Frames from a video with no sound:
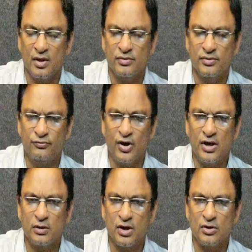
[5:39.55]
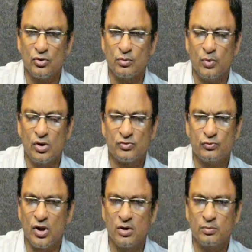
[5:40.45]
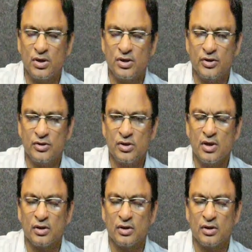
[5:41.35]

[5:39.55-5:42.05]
The file control blocks were normally